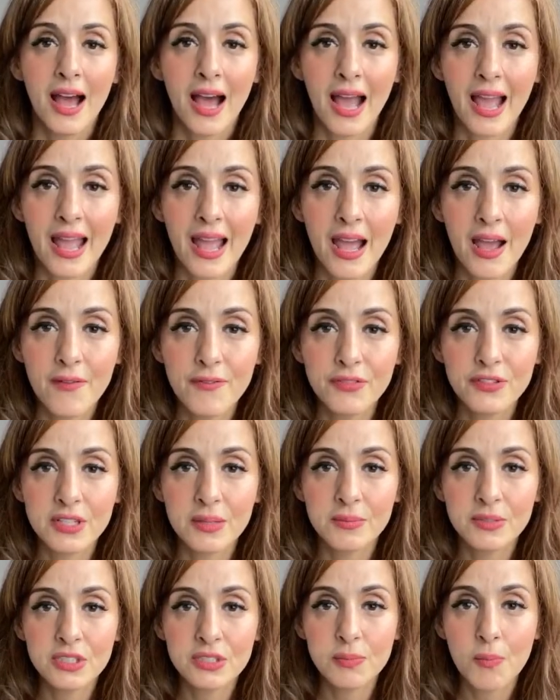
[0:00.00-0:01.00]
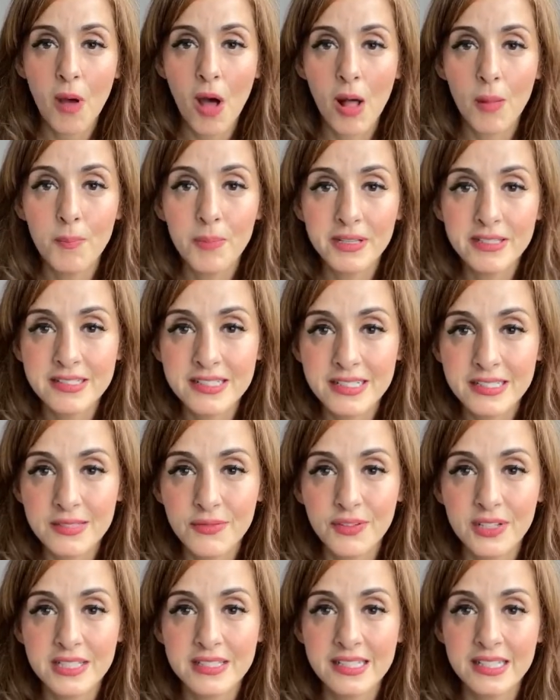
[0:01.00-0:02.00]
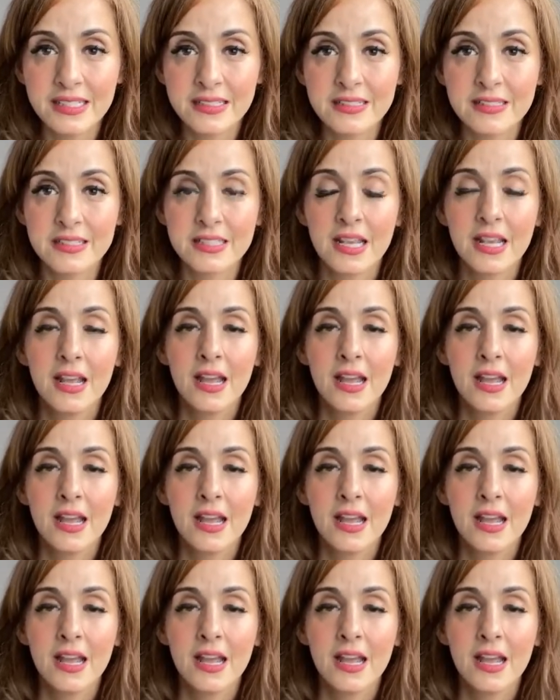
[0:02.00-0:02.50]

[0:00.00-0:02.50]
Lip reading: I have some small business visits.